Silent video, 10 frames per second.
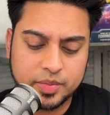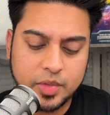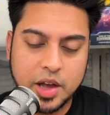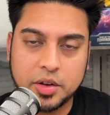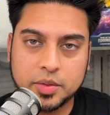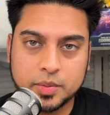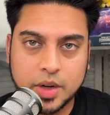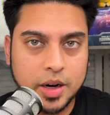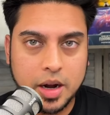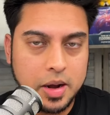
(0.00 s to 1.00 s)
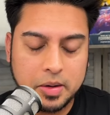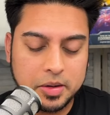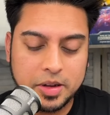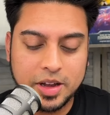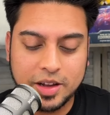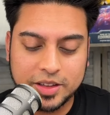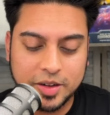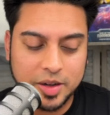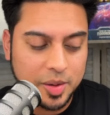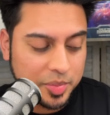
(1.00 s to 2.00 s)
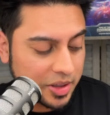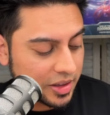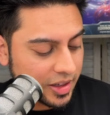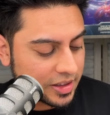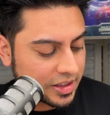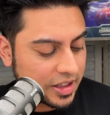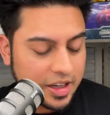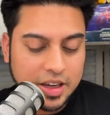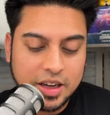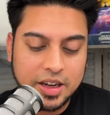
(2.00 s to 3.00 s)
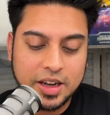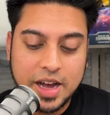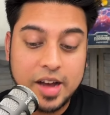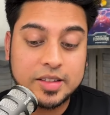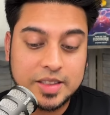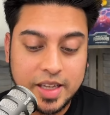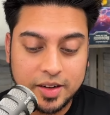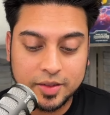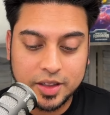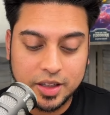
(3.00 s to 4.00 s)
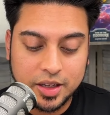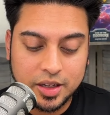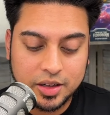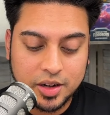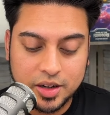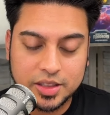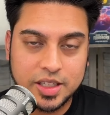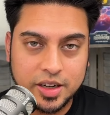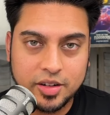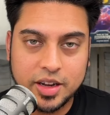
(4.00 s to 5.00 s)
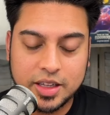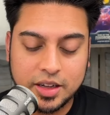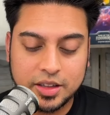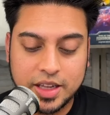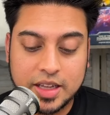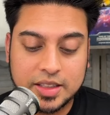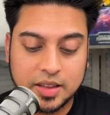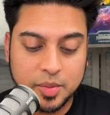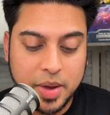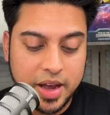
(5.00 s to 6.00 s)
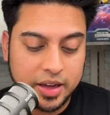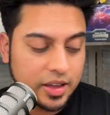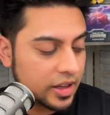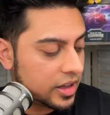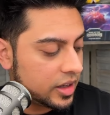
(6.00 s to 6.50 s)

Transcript: how, how, uh, how there are print lines uh, outside of the uh, cards area, right? On the outside of the pack.